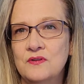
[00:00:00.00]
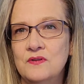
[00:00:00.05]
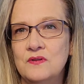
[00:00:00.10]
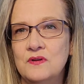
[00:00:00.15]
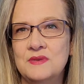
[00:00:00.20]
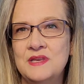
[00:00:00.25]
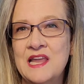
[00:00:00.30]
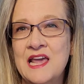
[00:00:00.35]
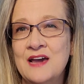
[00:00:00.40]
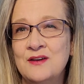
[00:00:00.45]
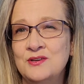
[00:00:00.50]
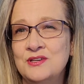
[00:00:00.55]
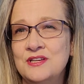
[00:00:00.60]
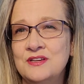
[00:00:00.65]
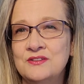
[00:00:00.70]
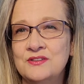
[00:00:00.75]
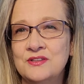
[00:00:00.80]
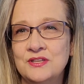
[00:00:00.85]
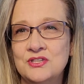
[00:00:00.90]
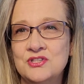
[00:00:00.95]
noun
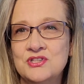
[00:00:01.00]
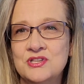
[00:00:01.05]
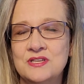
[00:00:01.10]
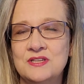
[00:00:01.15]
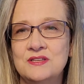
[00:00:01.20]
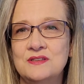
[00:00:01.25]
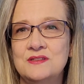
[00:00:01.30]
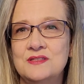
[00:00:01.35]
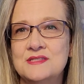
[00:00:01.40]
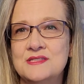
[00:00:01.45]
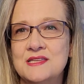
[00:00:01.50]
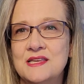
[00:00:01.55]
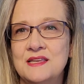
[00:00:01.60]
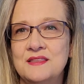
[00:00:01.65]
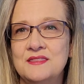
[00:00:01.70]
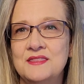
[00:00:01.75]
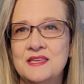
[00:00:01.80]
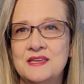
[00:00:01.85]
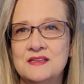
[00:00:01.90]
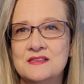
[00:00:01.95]
declensions
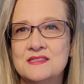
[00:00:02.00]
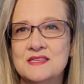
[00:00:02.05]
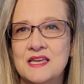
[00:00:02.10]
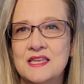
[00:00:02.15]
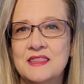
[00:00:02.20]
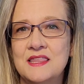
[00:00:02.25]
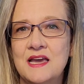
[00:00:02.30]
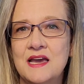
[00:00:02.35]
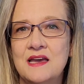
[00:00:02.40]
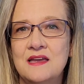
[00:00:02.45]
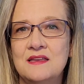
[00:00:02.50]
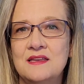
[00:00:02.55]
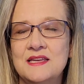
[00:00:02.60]
and things like that.